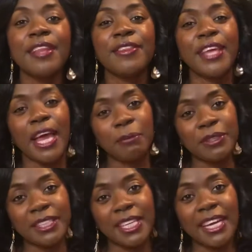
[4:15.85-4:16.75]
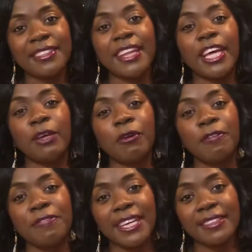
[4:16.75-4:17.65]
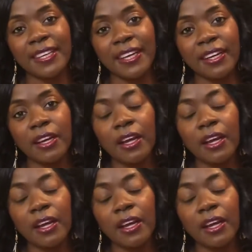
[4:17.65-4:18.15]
the emptiness that you are facing."